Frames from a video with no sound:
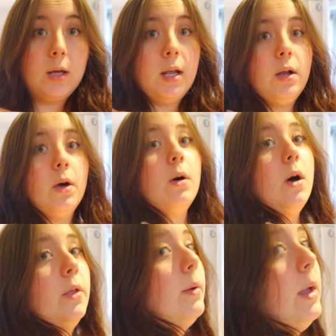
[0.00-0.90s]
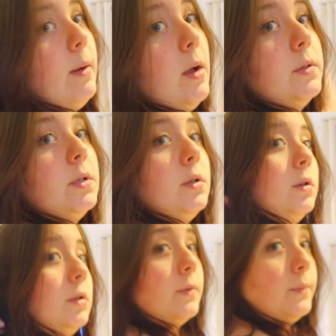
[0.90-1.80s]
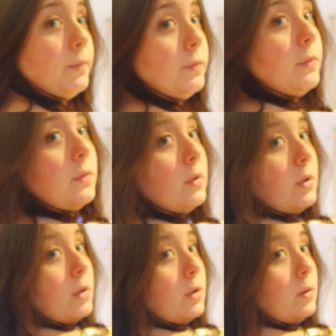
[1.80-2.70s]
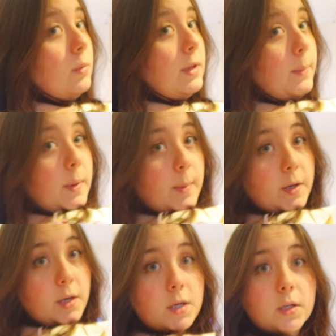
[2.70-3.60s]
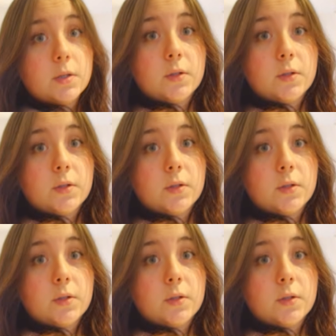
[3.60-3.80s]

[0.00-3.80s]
and go all the way around. Would that be better?